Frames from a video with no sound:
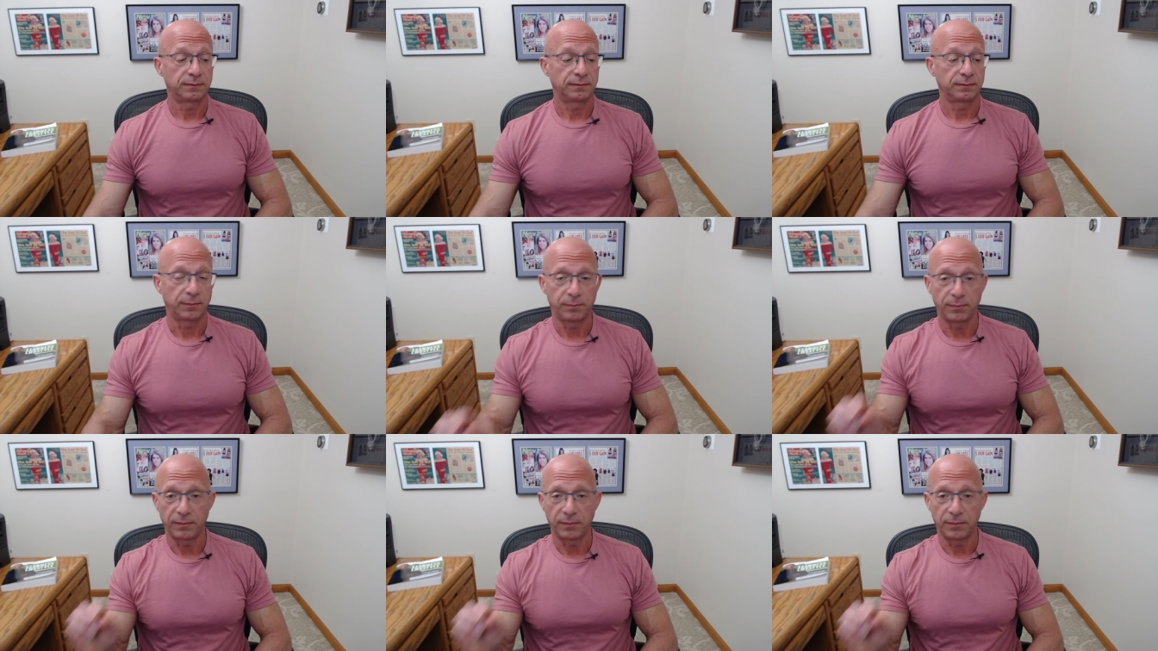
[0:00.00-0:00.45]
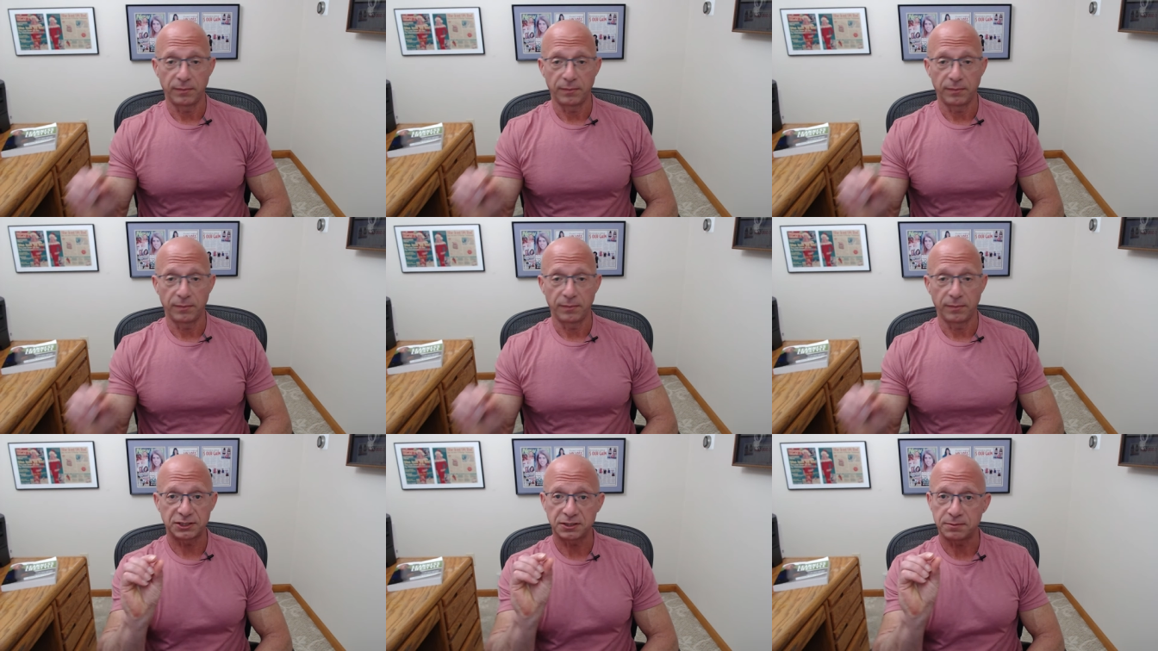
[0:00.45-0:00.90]
a, a
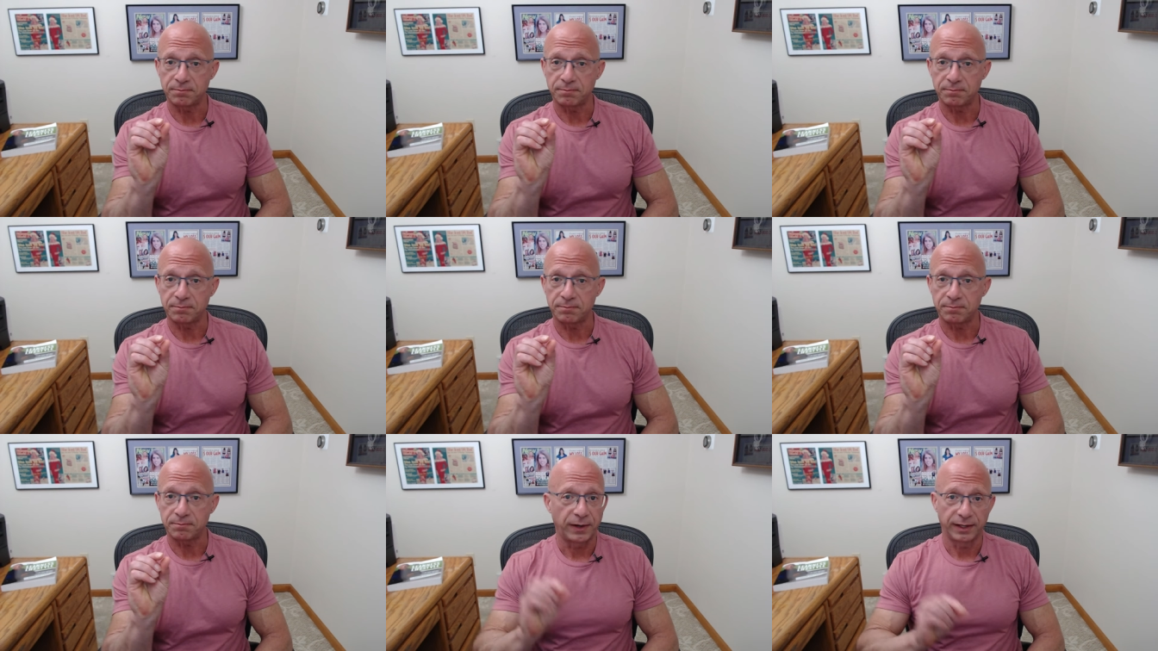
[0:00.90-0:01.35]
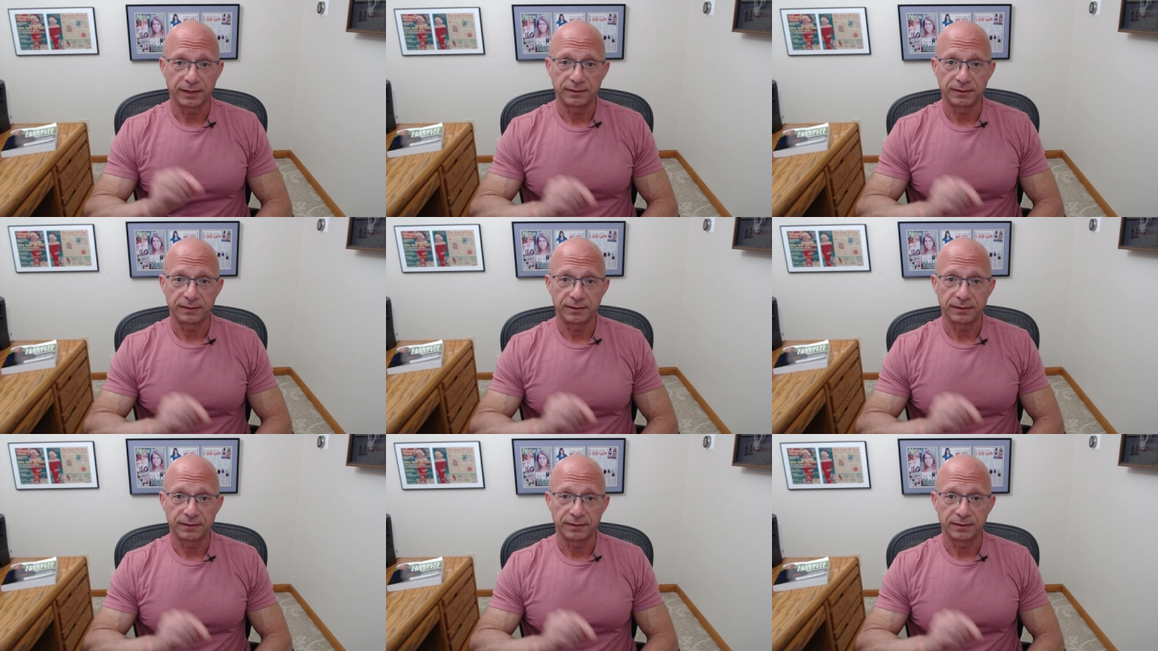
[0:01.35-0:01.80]
smattering
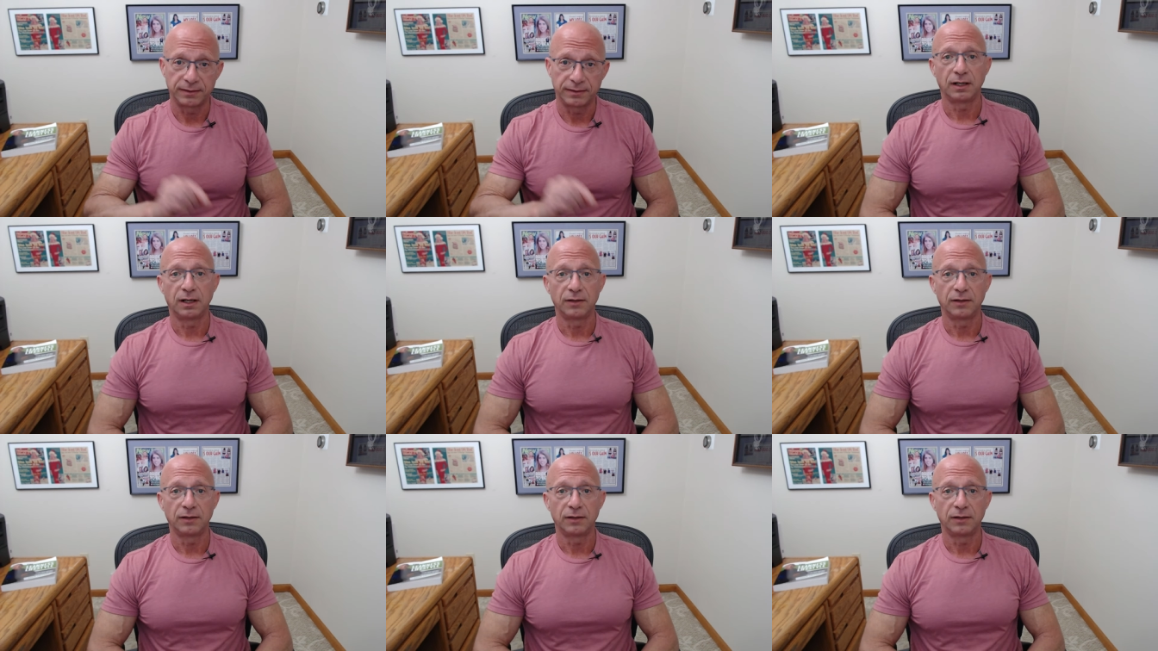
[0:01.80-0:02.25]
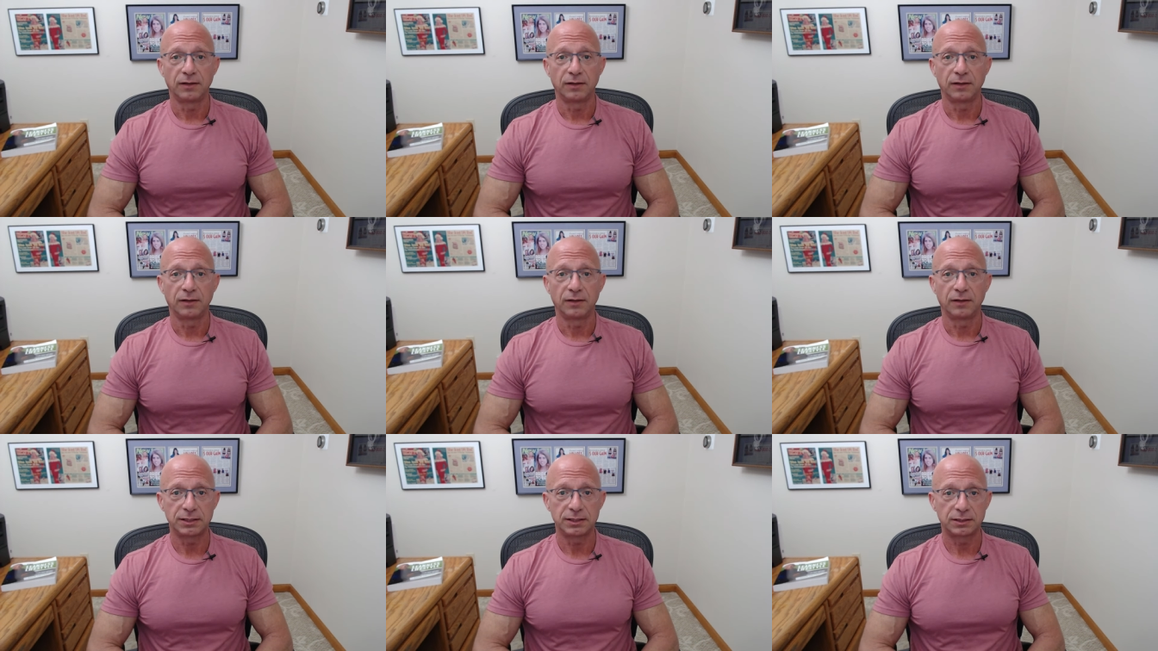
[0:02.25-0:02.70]
of
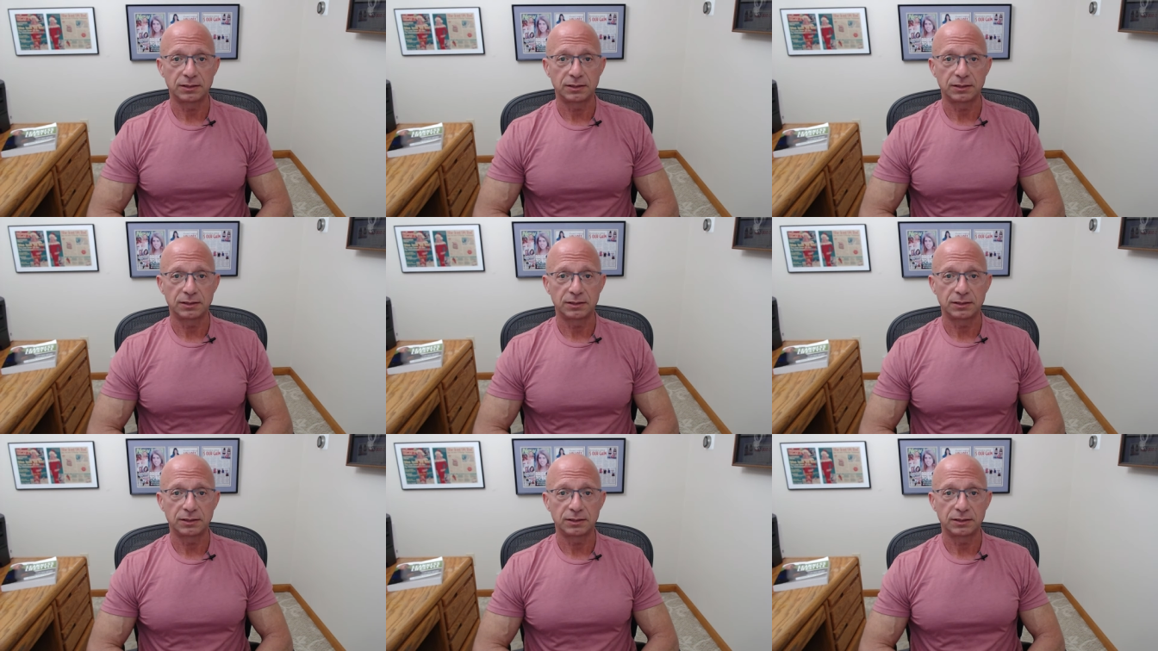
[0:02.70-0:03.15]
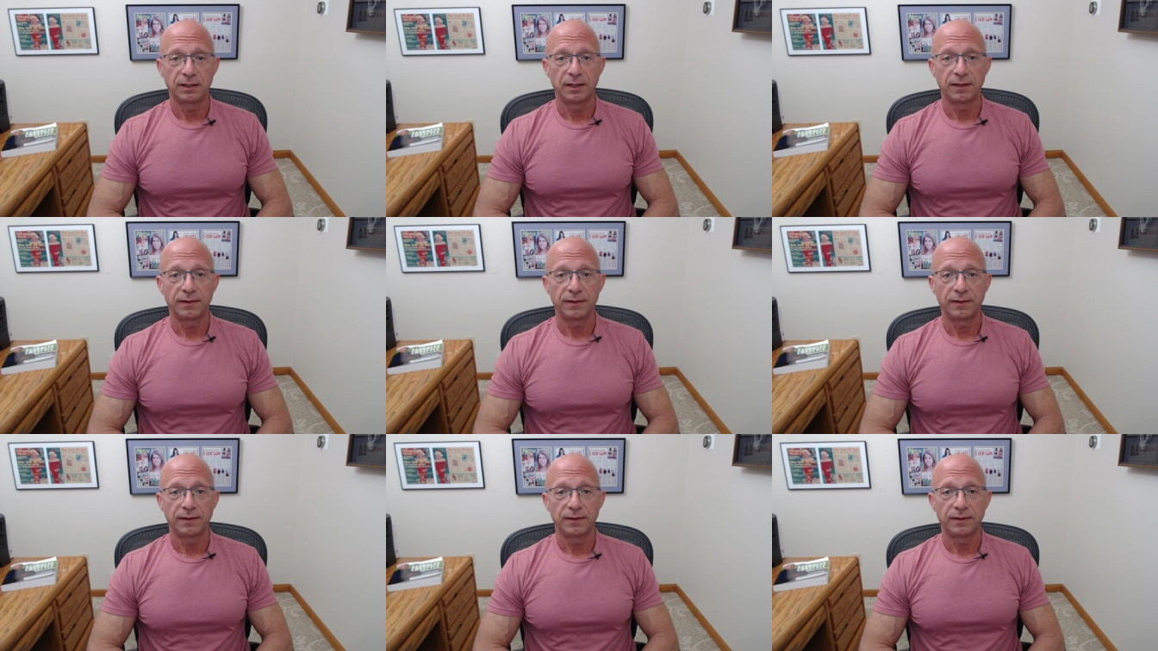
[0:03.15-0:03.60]
studies
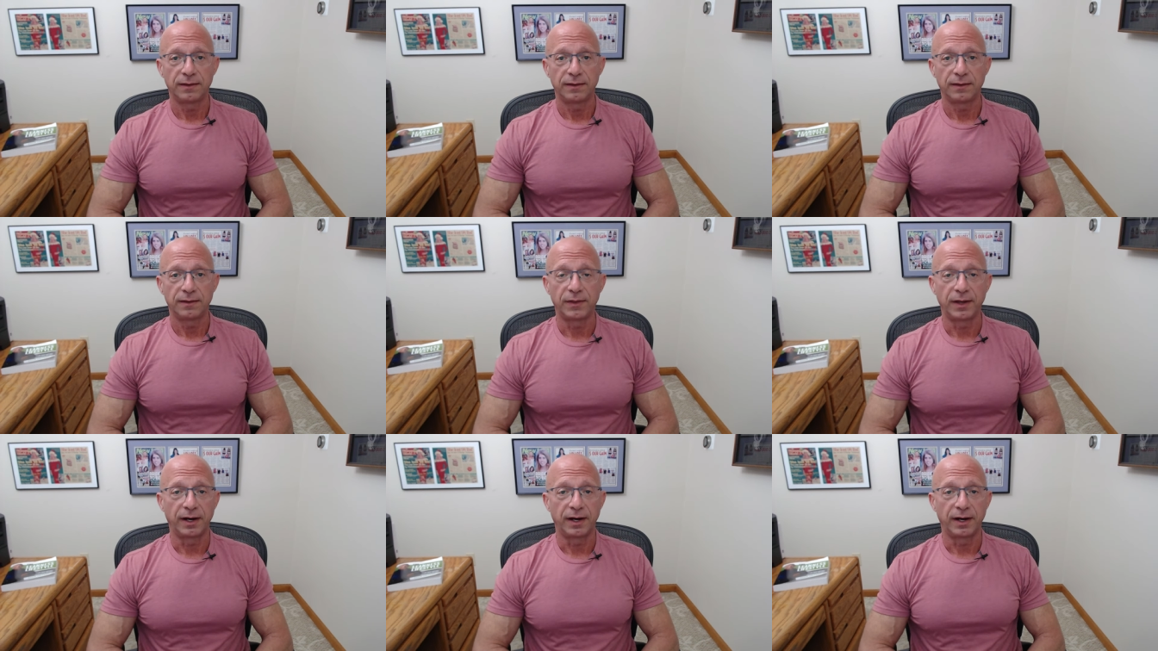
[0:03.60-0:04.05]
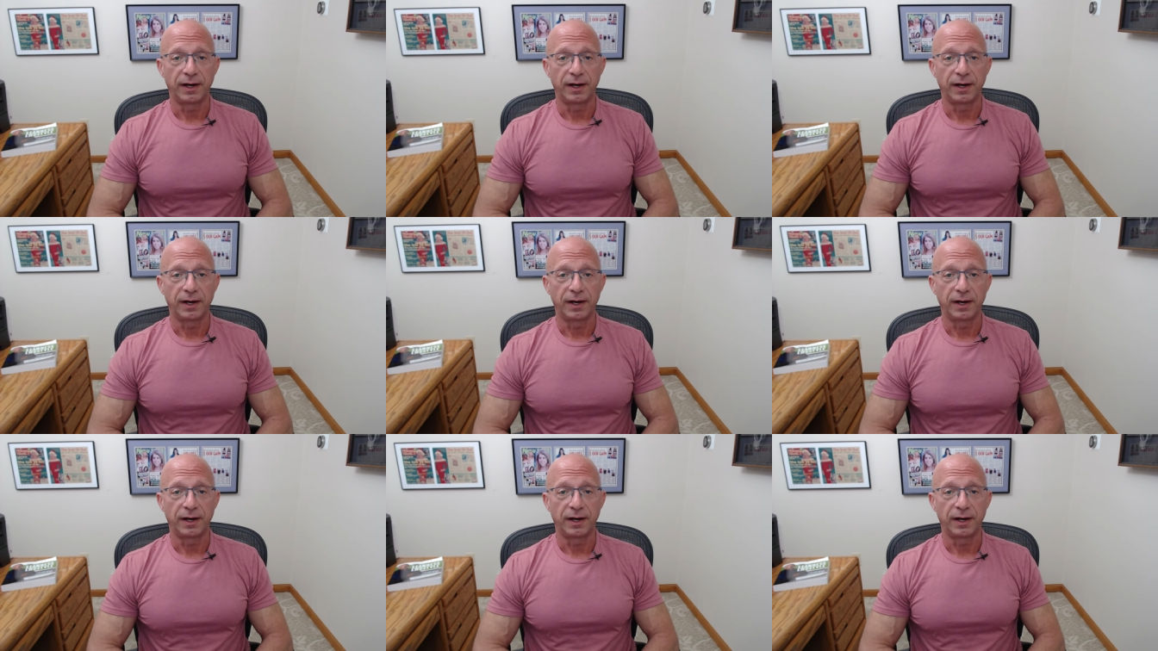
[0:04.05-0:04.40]
that are out there